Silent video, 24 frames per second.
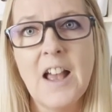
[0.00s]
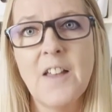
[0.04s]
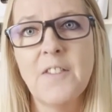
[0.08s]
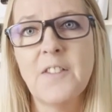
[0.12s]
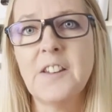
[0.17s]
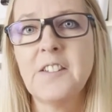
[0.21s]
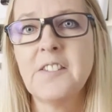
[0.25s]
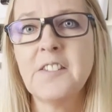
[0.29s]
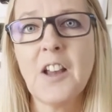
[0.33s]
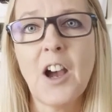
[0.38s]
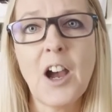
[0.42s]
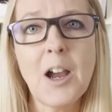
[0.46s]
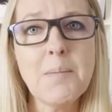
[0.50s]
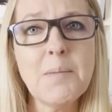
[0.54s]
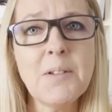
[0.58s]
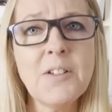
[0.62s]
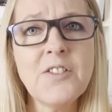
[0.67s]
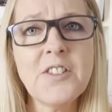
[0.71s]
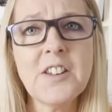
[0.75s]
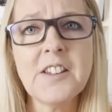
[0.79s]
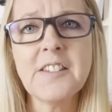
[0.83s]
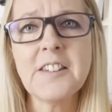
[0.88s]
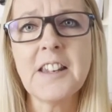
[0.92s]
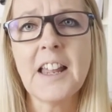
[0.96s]
The time has
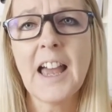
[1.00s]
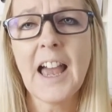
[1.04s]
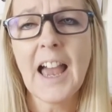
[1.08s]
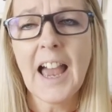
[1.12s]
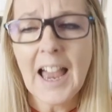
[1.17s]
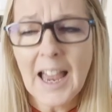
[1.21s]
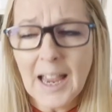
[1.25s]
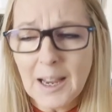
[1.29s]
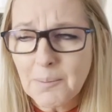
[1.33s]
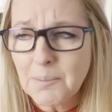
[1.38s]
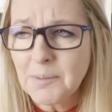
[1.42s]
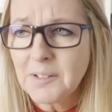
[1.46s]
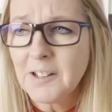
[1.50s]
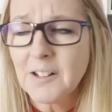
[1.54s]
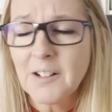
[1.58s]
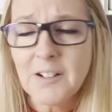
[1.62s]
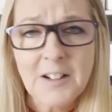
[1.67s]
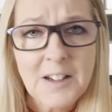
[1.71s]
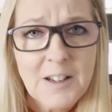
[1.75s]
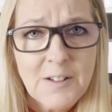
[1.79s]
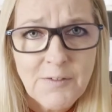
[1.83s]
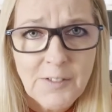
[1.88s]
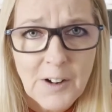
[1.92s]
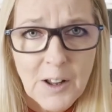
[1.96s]
just
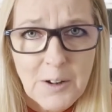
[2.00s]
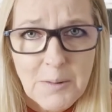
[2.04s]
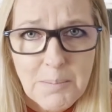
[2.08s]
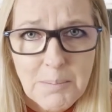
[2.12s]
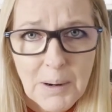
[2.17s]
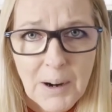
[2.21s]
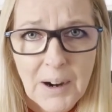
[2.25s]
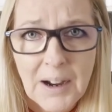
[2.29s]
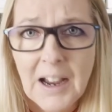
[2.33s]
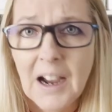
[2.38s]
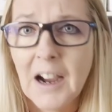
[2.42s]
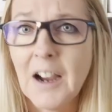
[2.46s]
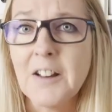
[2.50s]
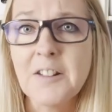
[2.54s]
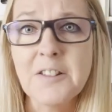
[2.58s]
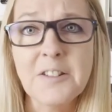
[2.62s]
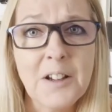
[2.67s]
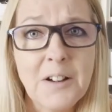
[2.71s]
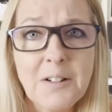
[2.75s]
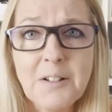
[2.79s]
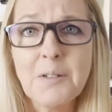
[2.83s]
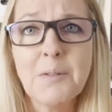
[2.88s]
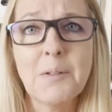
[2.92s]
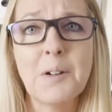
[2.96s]
absolutely flown by. I
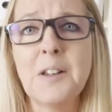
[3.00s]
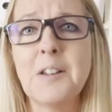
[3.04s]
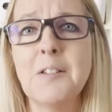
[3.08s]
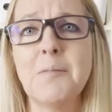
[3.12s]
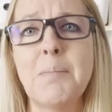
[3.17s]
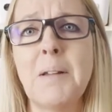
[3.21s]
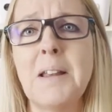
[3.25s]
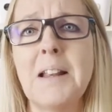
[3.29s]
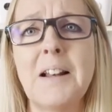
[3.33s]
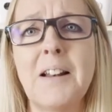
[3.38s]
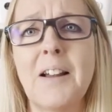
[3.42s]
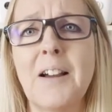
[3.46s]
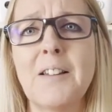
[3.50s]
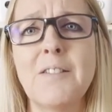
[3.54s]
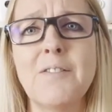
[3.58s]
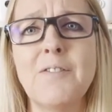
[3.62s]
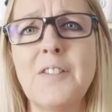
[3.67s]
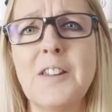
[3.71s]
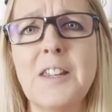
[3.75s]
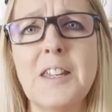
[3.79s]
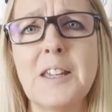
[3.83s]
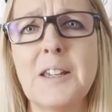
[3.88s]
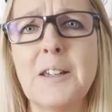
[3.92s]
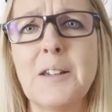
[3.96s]
don't know what it's been like
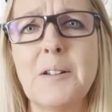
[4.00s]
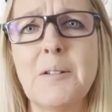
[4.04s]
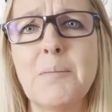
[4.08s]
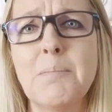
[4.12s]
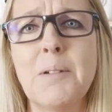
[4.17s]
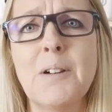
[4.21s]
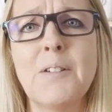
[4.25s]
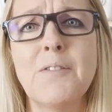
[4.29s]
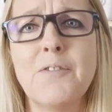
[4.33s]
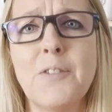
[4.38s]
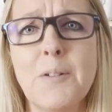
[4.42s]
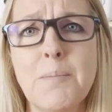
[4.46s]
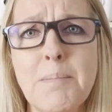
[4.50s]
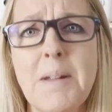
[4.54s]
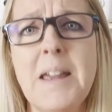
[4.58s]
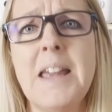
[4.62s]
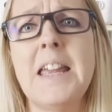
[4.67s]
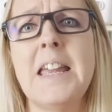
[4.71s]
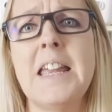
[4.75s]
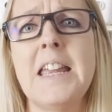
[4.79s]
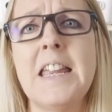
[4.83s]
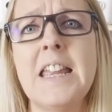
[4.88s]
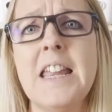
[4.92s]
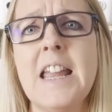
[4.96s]
for you, but for
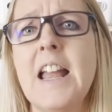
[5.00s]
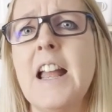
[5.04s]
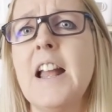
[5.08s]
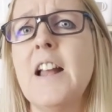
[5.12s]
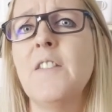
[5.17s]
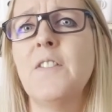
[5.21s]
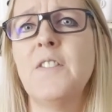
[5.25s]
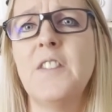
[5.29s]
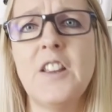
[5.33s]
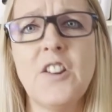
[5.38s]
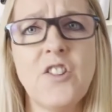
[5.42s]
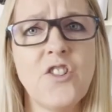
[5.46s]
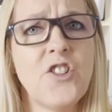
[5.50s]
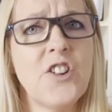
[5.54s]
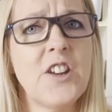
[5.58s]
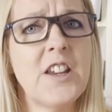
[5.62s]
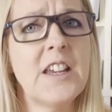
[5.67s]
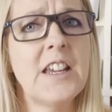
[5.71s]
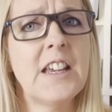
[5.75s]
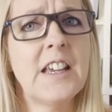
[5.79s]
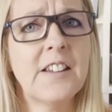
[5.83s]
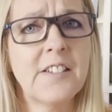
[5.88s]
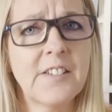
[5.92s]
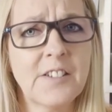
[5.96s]
me, this
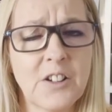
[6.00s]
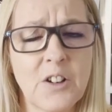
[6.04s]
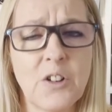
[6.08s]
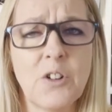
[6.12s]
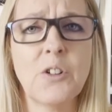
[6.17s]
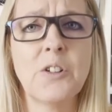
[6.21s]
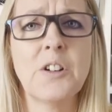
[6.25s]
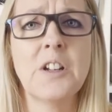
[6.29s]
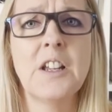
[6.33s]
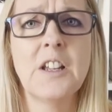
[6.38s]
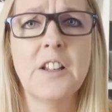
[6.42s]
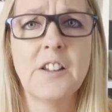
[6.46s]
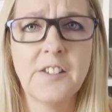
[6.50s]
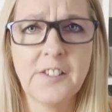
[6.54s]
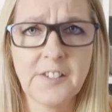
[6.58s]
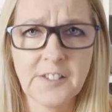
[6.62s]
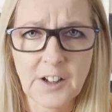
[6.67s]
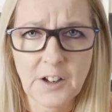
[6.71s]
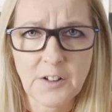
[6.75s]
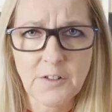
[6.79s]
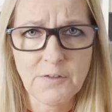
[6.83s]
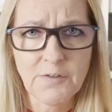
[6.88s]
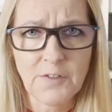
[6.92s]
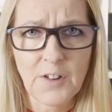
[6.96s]
year has gone
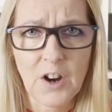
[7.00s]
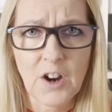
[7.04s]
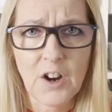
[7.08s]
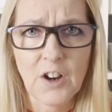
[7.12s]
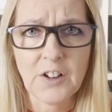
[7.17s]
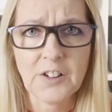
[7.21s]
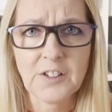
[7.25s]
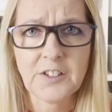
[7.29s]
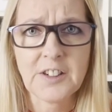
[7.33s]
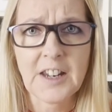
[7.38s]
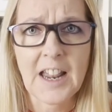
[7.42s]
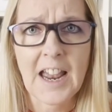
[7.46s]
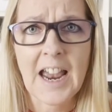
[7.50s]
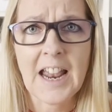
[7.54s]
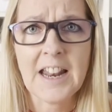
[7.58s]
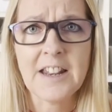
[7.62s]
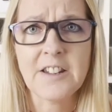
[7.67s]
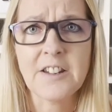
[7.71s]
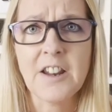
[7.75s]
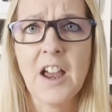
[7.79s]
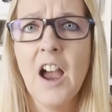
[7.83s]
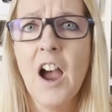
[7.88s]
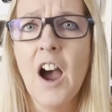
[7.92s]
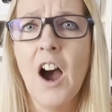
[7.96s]
so fast.
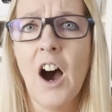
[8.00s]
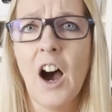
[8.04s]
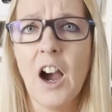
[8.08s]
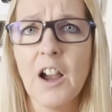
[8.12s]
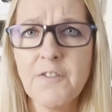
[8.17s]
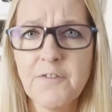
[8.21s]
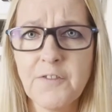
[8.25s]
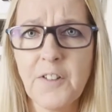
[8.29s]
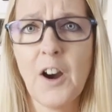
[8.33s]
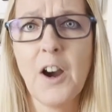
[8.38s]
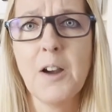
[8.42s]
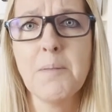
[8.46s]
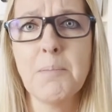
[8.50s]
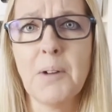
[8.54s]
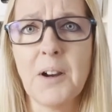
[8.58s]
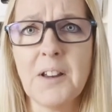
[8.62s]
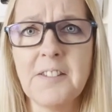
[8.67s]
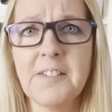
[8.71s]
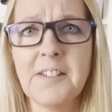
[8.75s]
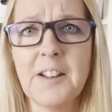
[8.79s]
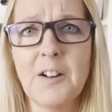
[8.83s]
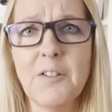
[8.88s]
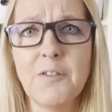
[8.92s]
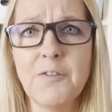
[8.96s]
And I find
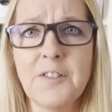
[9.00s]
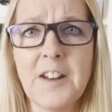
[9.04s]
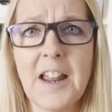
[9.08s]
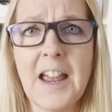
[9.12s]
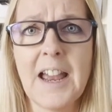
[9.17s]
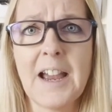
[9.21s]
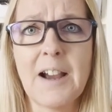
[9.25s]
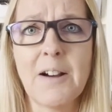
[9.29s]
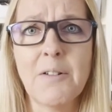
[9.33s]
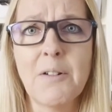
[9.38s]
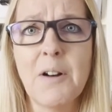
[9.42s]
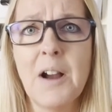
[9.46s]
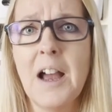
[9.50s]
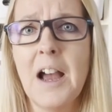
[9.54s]
myself now,